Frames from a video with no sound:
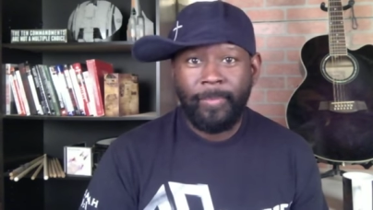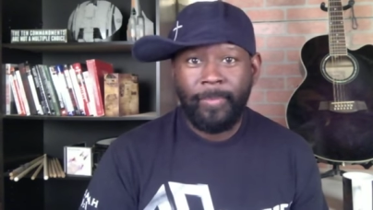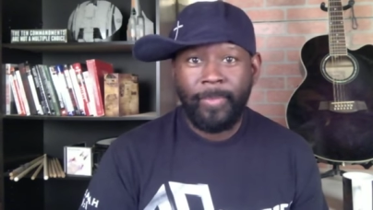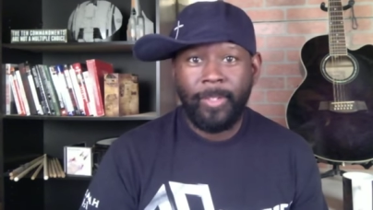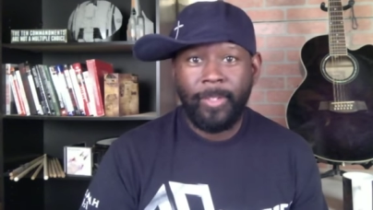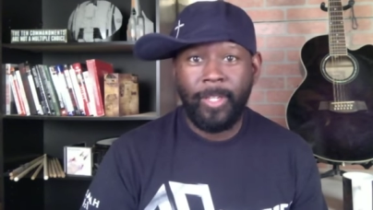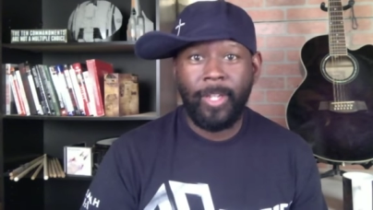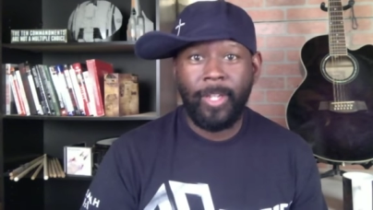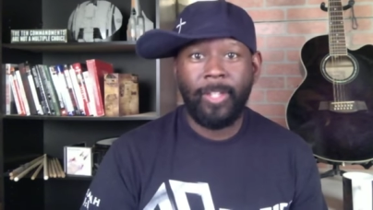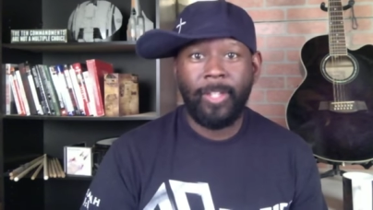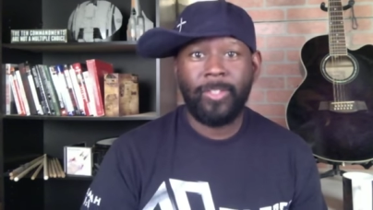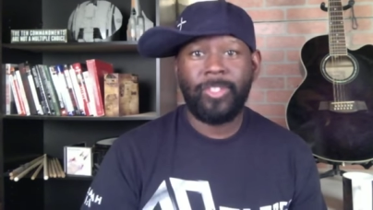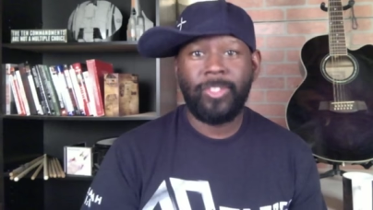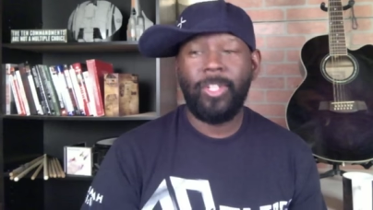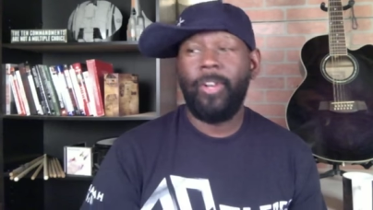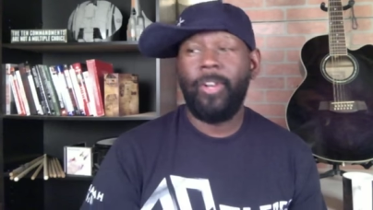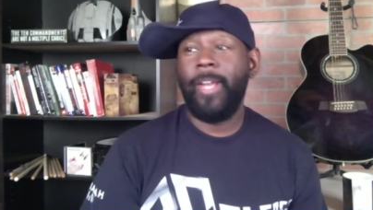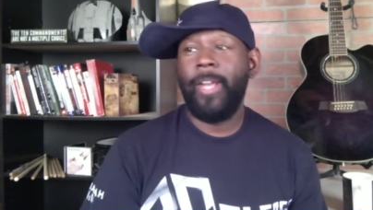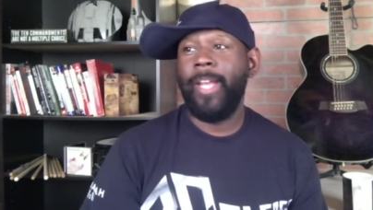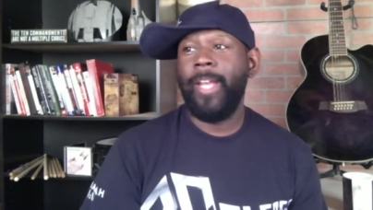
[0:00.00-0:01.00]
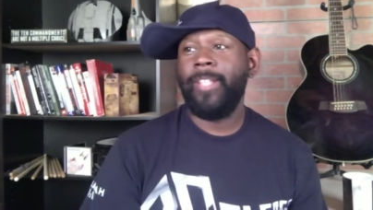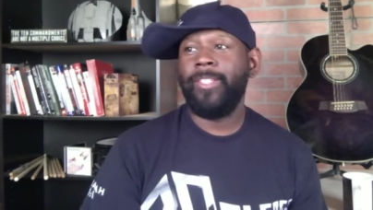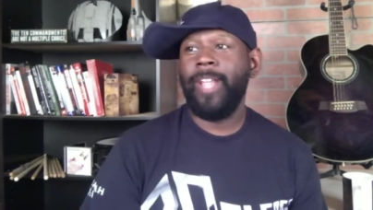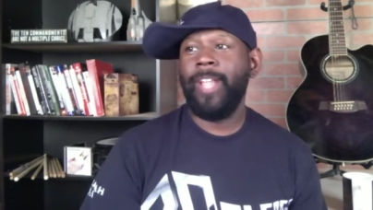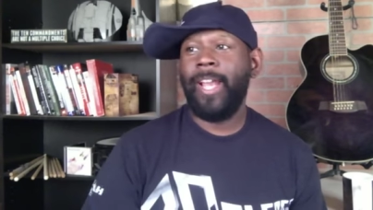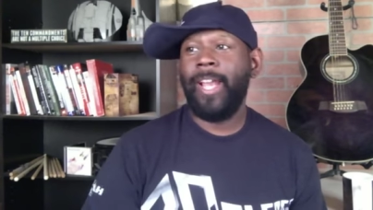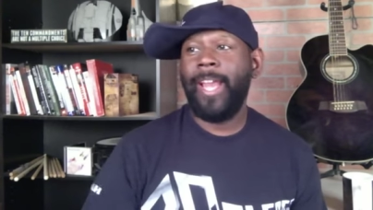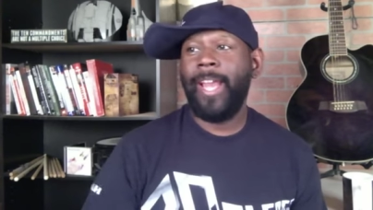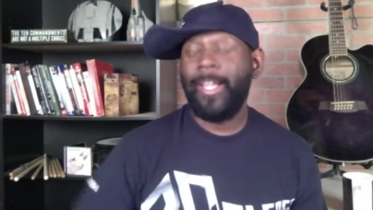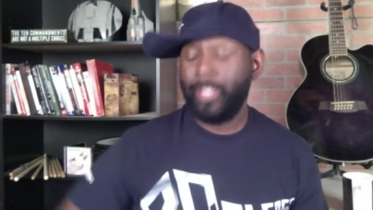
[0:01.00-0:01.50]
You know, so and it's
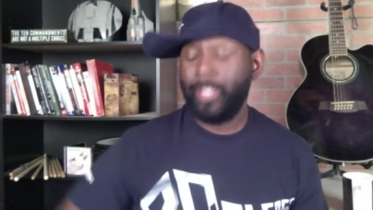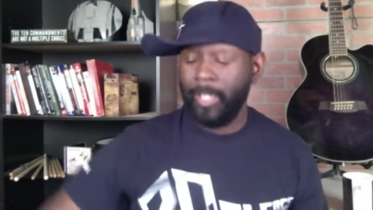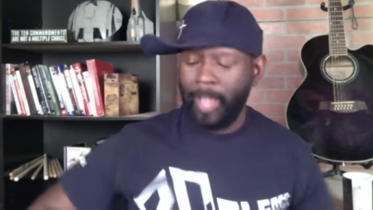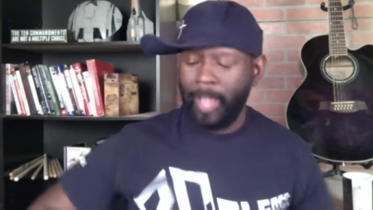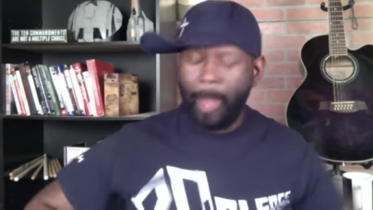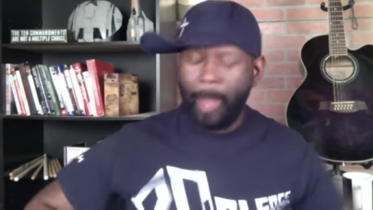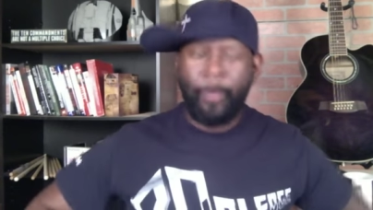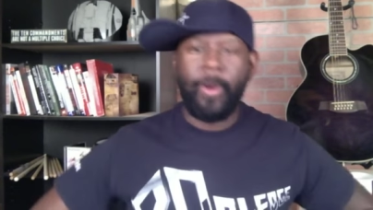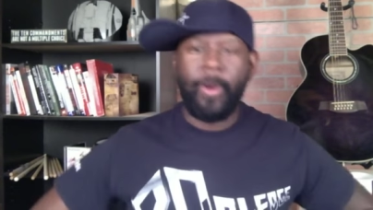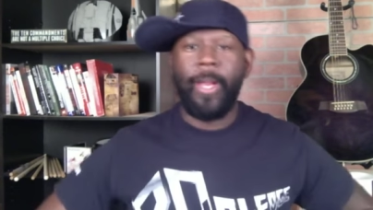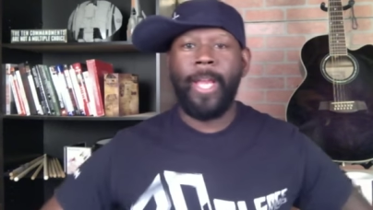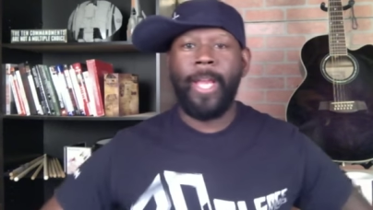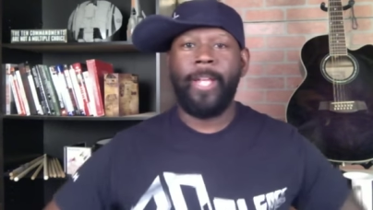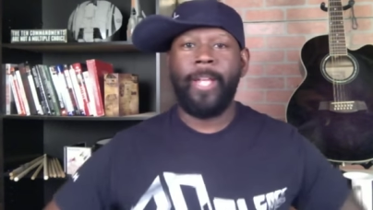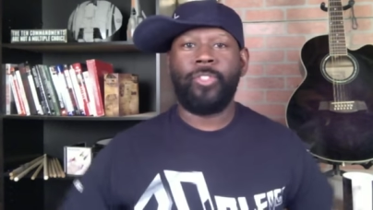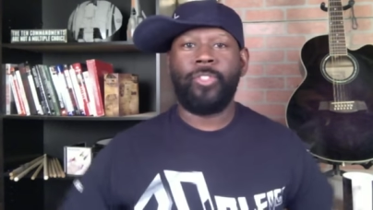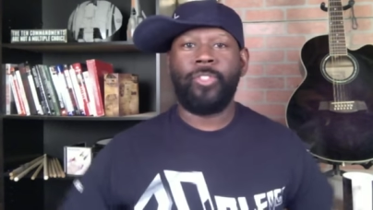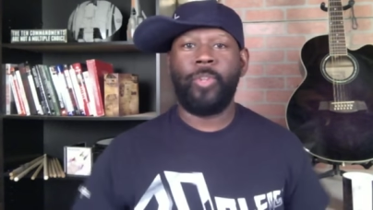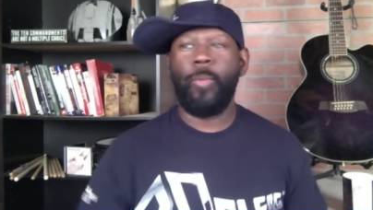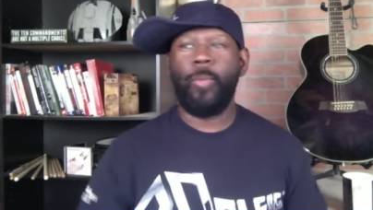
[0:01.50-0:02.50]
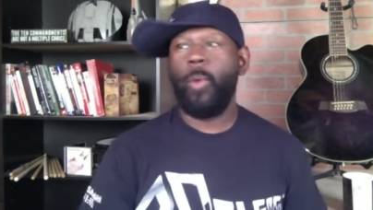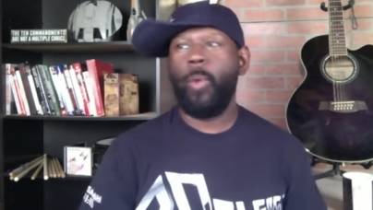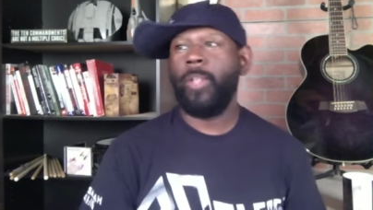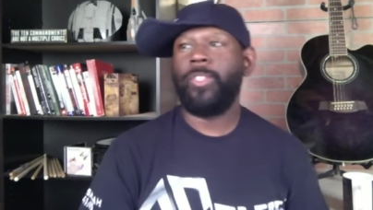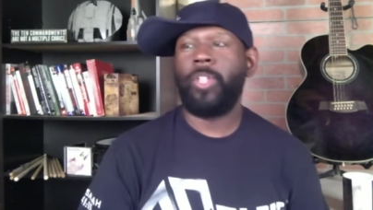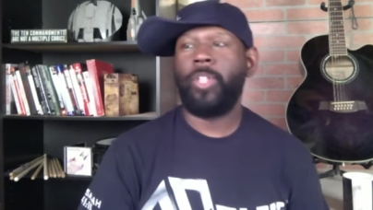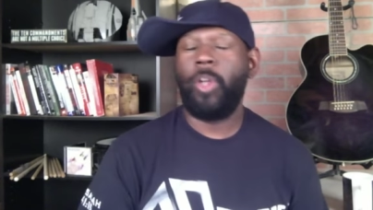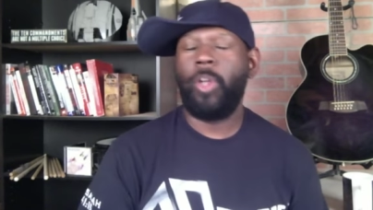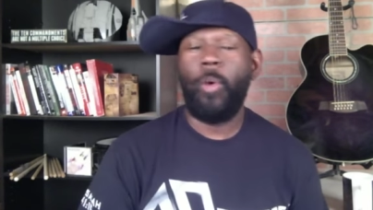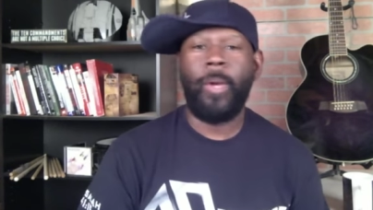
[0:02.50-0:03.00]
not like the lumber industry wants
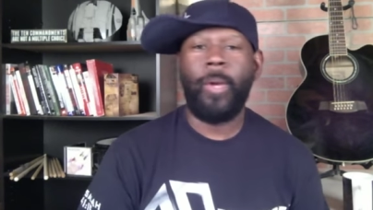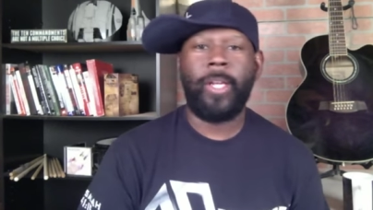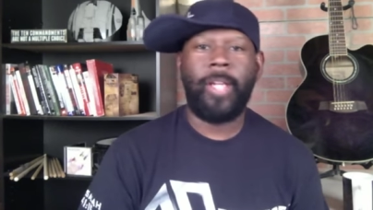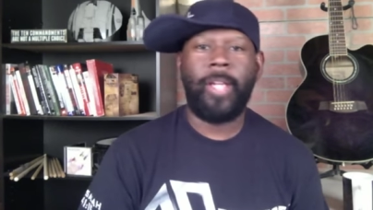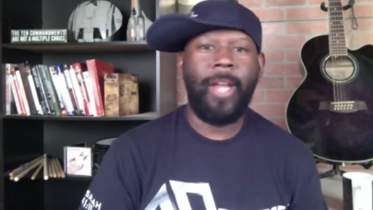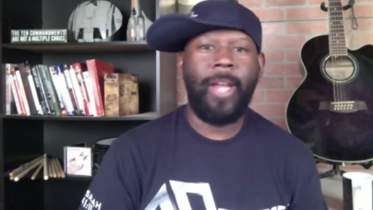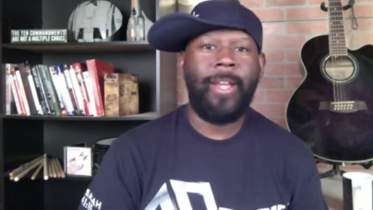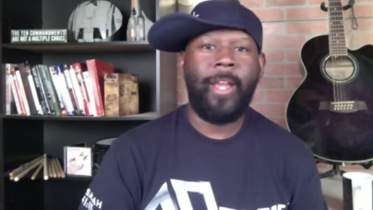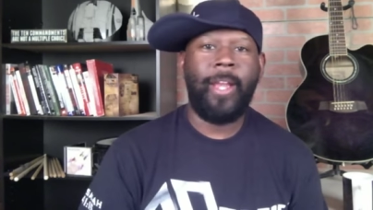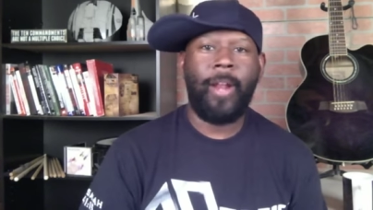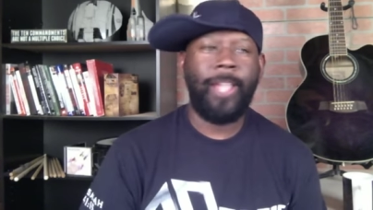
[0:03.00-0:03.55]
to go and cut down.